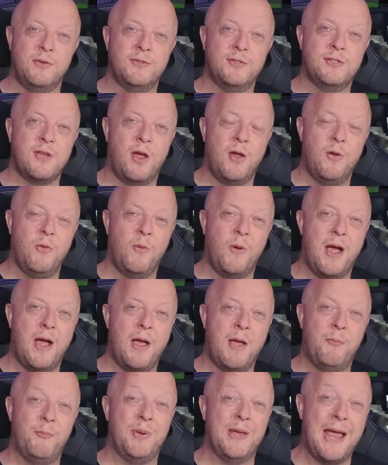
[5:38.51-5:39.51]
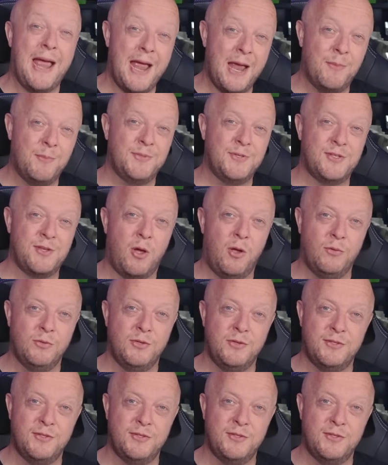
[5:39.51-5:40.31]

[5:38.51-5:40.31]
so perhaps I'll do